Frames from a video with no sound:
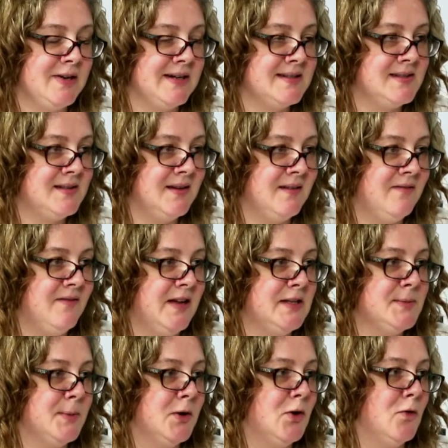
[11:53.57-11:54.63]
Pinterest
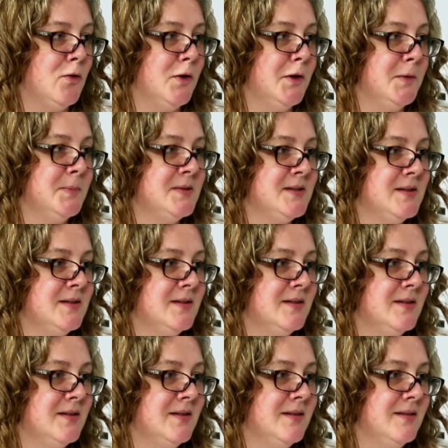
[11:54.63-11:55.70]
and Facebook
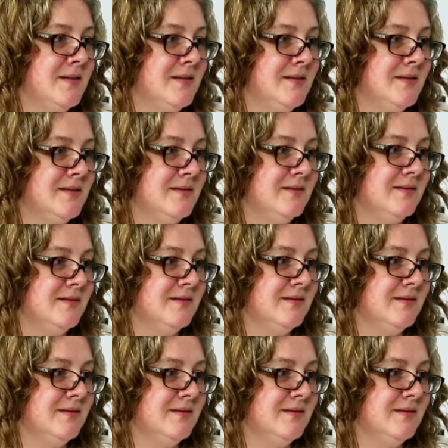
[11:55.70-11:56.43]
groups. Mm.